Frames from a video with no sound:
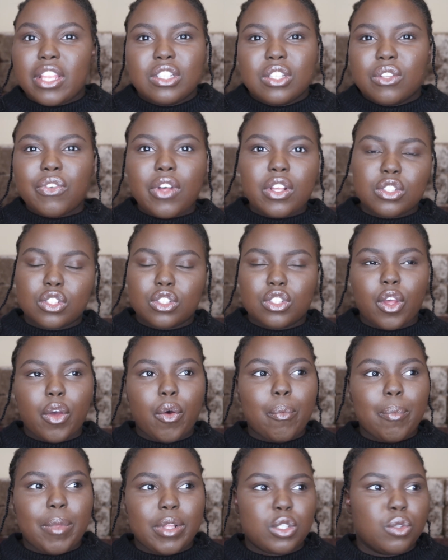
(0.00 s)
It just felt
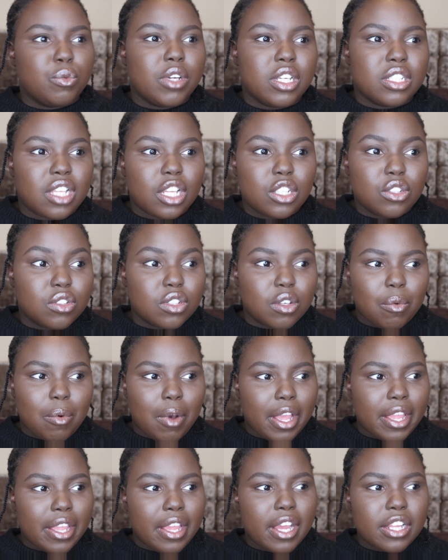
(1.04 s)
so much worse. I don't know
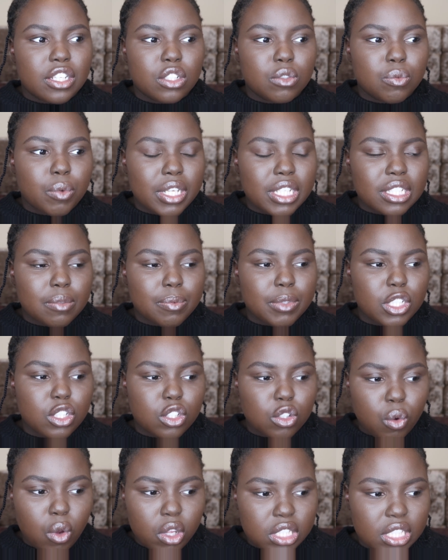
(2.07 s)
why. I just wanted to be
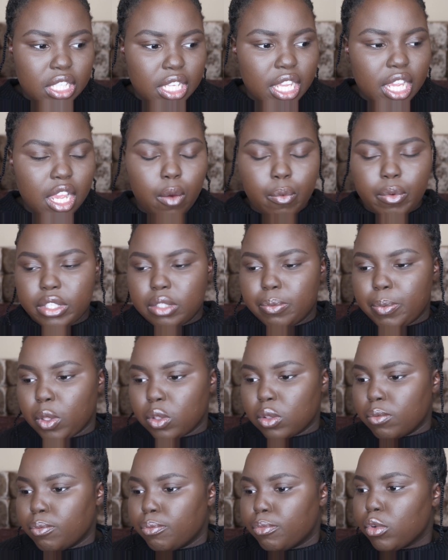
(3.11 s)
squatting. I wanted to be
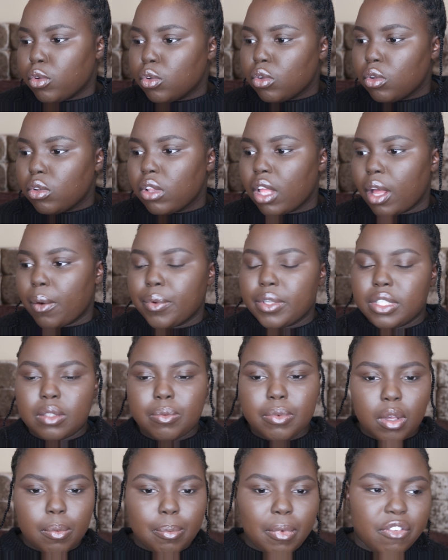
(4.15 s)
on the ball. I wanted
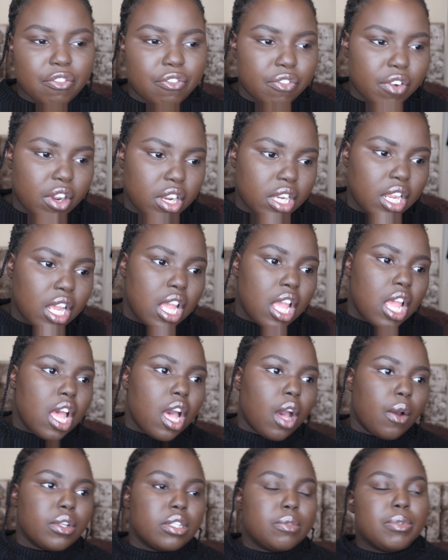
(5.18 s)
to be on my front.
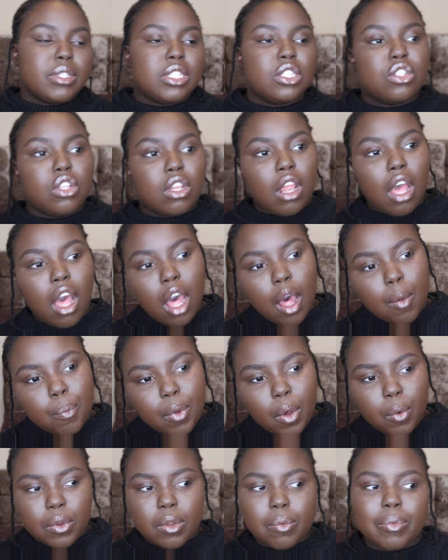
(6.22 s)
I wanted to be stood
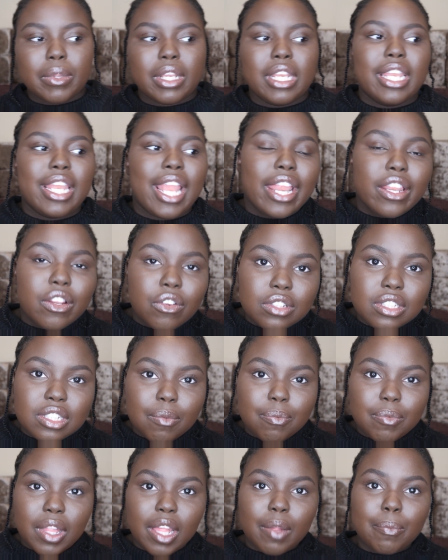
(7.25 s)
up. I wanted to be led on
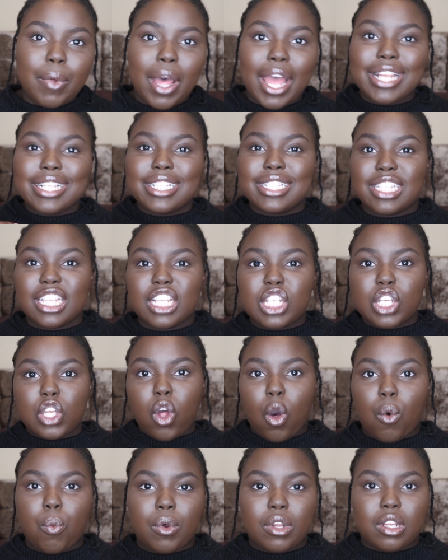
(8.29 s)
something, but I did
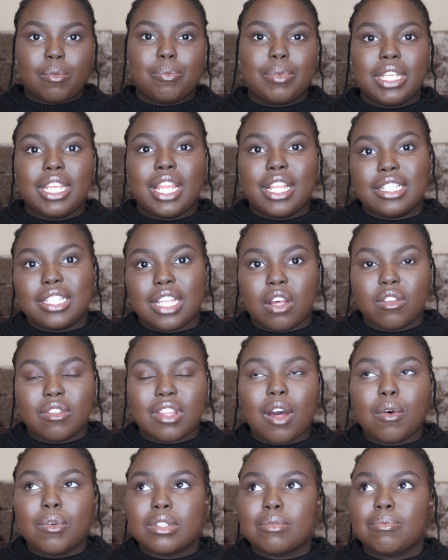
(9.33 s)
not want to be led down.
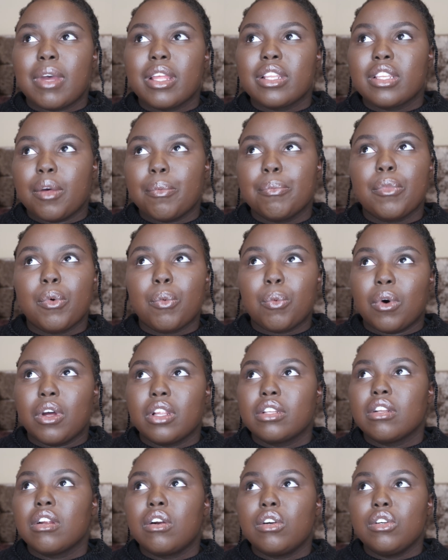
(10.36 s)
That was my number
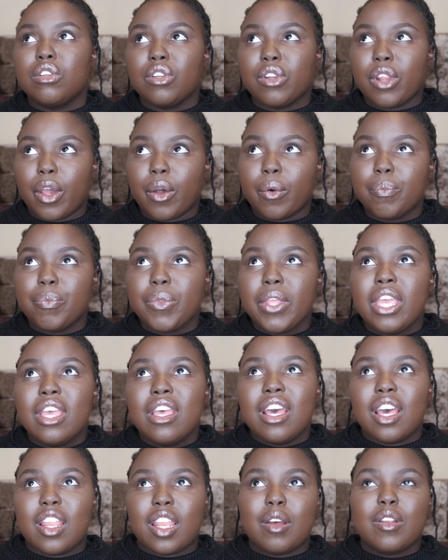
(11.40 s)
one no.
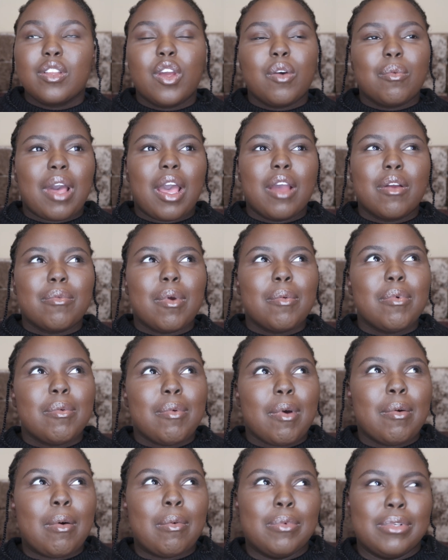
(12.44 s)
And I remember
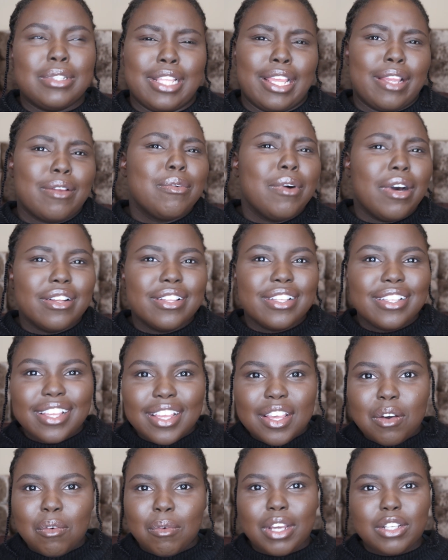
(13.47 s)
my mom was like, well,
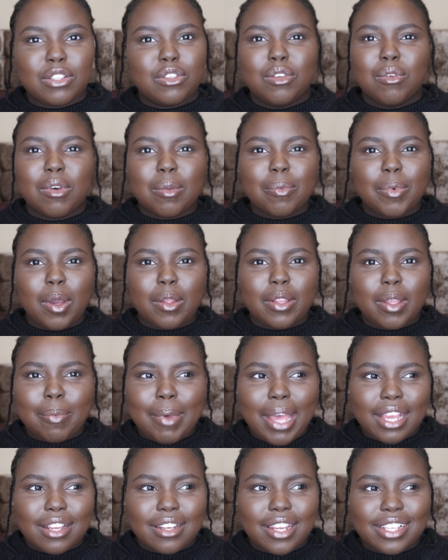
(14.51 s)
why don't you want to be on your
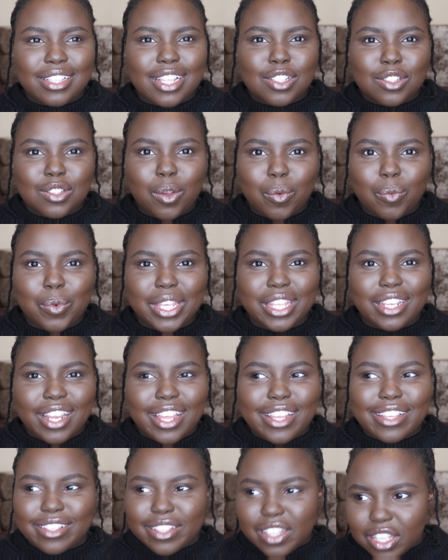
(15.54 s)
back? Like, that's so weird.
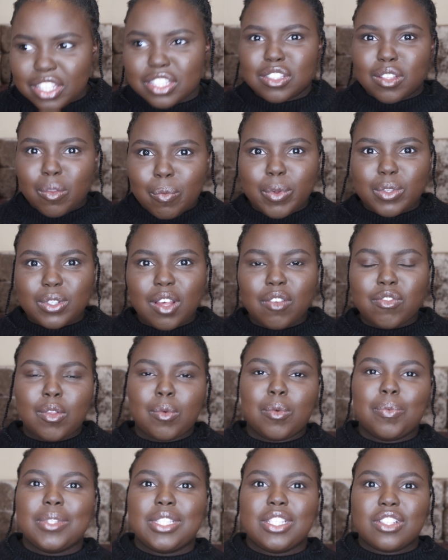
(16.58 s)
Like, it's the most
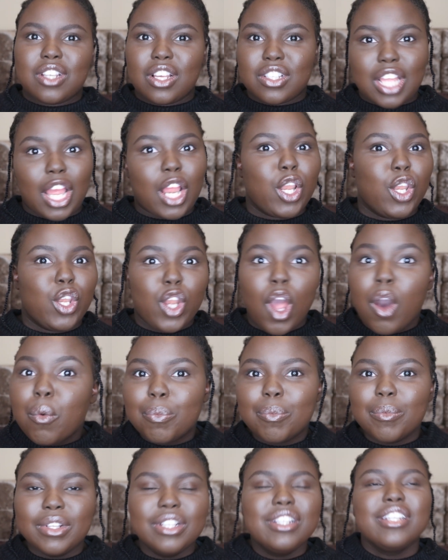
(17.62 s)
comfortable position. I was like,
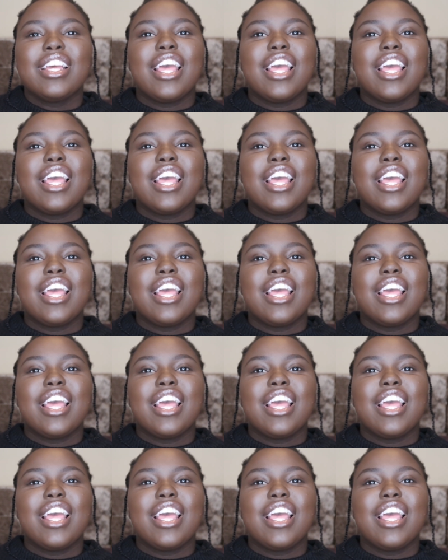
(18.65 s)
nope.